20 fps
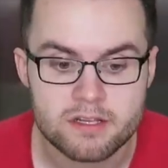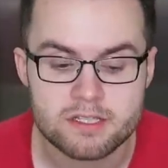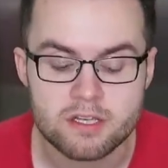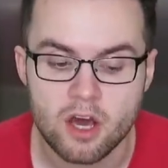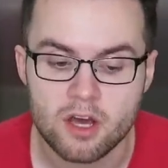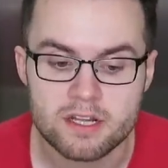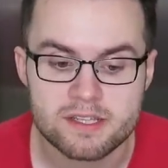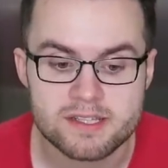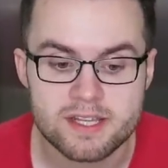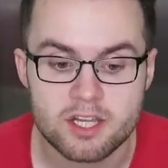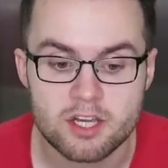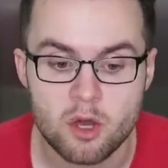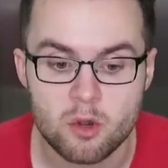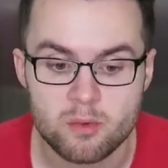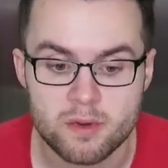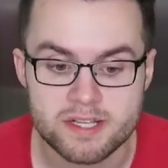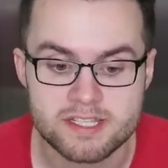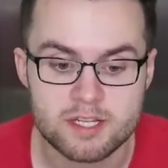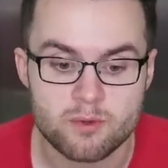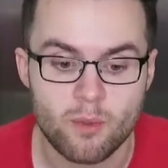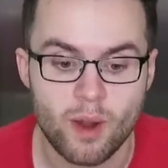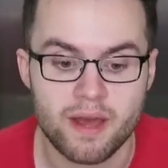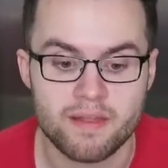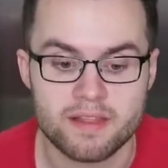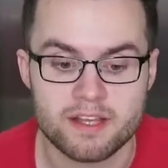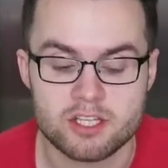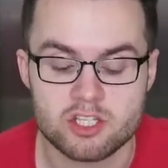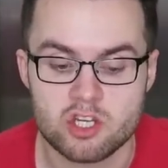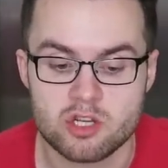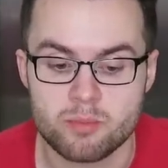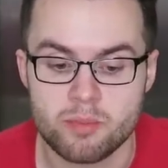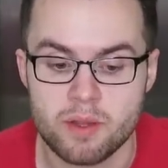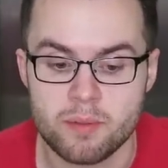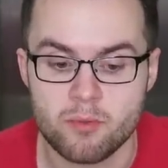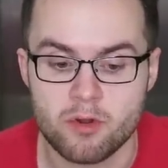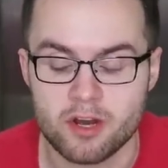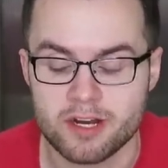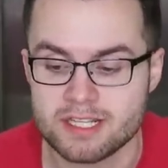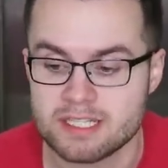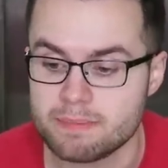is honestly no reason why this should be
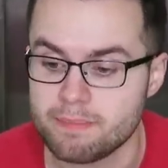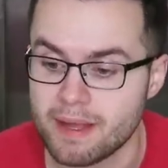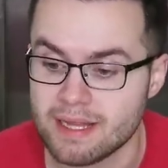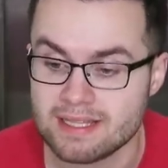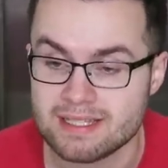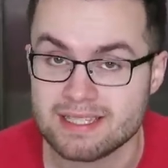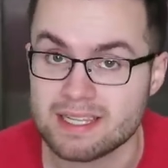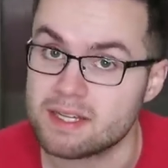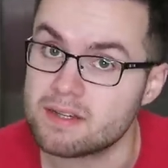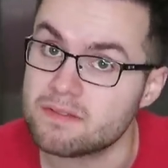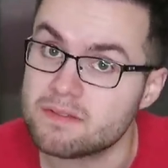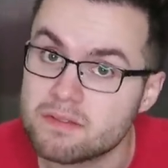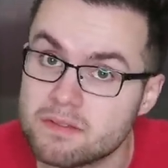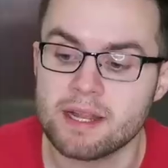more expensive.